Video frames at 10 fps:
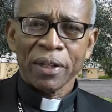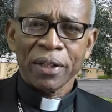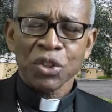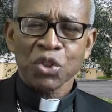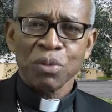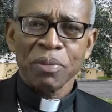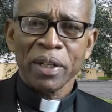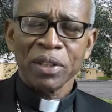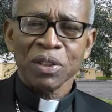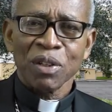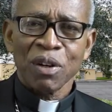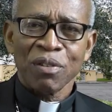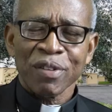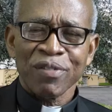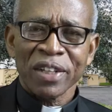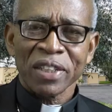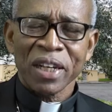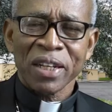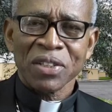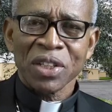instrument of
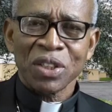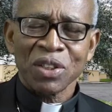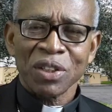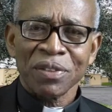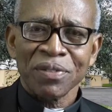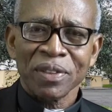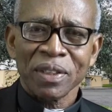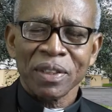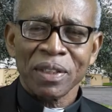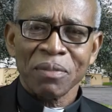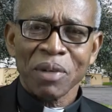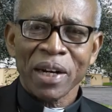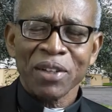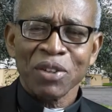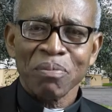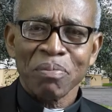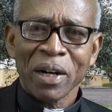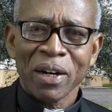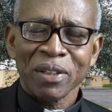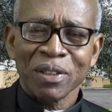evangelization in my own
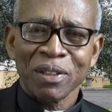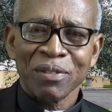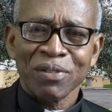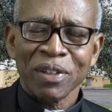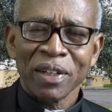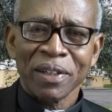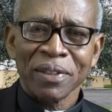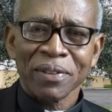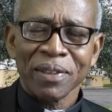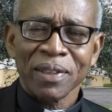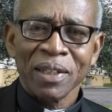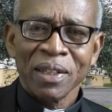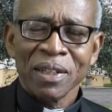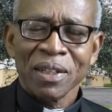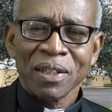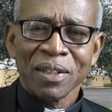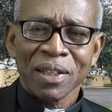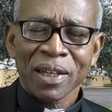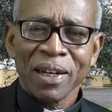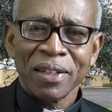part of
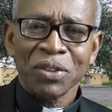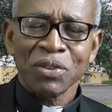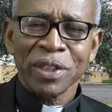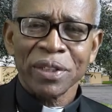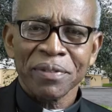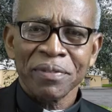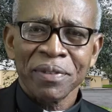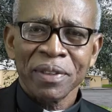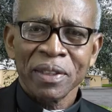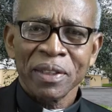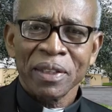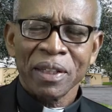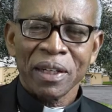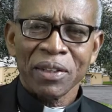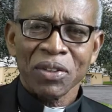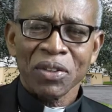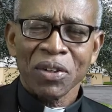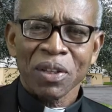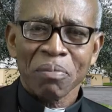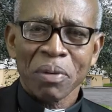the country and in
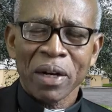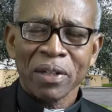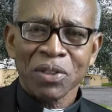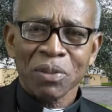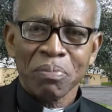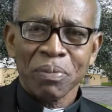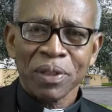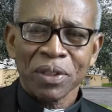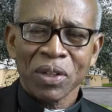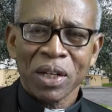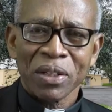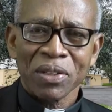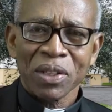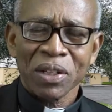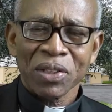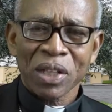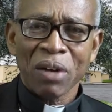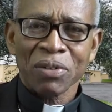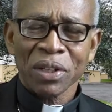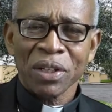other parts, particularly
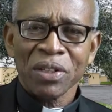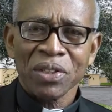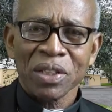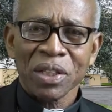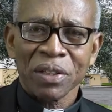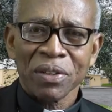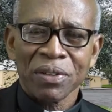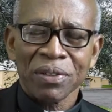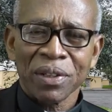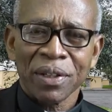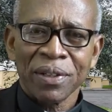southeast and